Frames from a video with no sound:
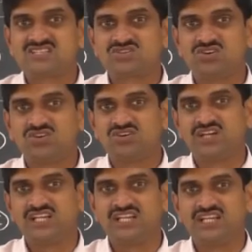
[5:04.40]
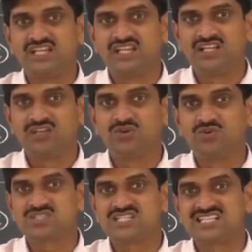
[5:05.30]
so he
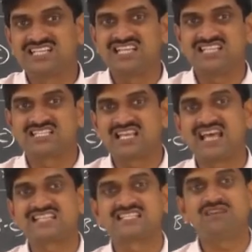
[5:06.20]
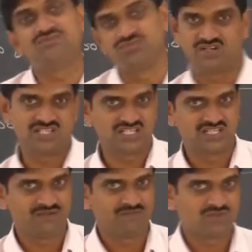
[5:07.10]
used this as the food.
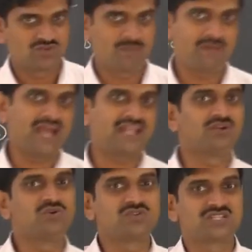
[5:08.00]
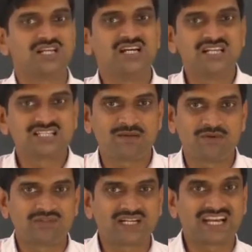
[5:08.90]
So man used some
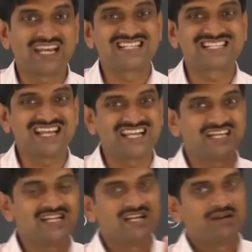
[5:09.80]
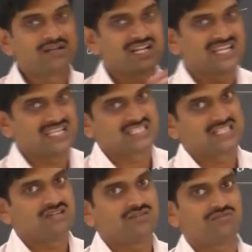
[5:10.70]
of the grains like rice,
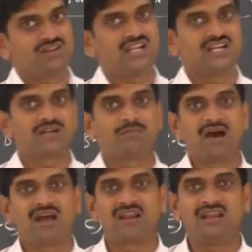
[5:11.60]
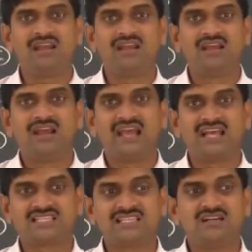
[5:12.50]
wheat, barley
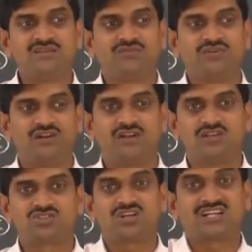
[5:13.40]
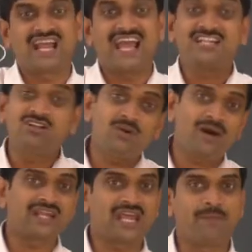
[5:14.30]
as food. So gradually
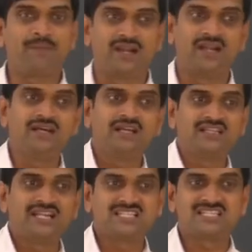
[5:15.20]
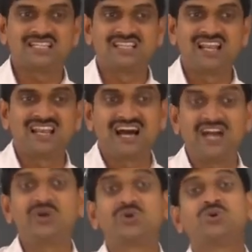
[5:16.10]
what happened, that is that they
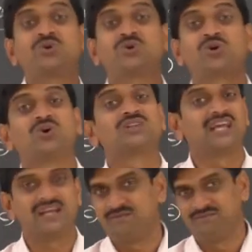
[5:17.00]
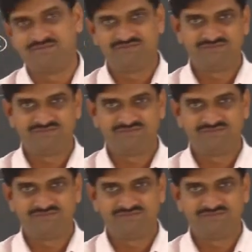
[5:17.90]
learned to grow them.